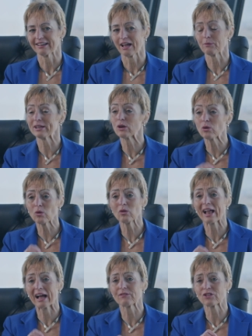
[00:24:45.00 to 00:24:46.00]
Yeah. And we
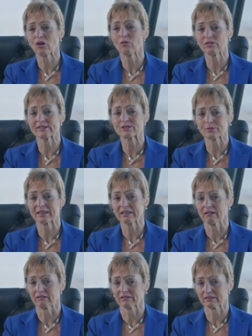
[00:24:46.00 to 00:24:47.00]
all have confidence
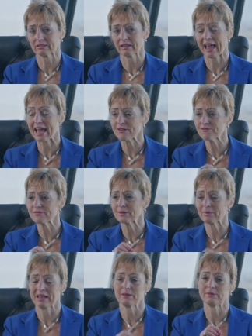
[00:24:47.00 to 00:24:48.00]
within us. Every
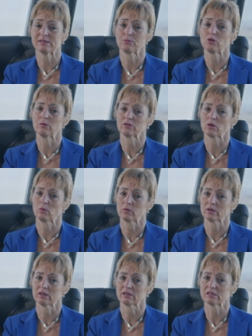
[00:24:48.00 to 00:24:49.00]
baby's born with
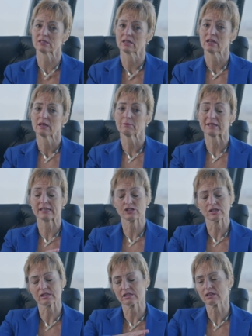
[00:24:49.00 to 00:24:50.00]
confidence, but
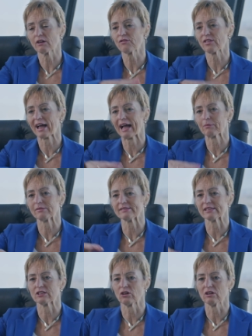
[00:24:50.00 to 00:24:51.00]
it's just stuff that
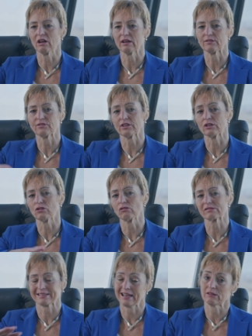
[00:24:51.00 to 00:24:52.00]
happens in our life that
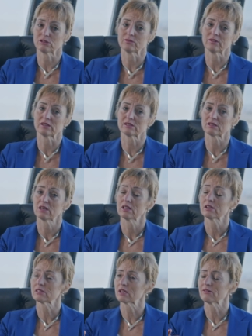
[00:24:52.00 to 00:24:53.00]
knocks it out of us.
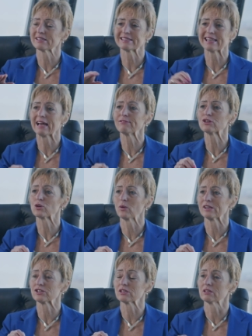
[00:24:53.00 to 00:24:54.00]
So it's never a
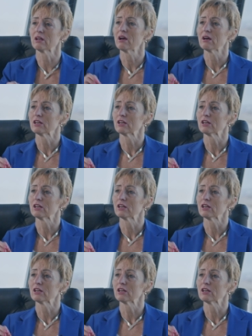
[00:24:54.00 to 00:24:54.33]
question.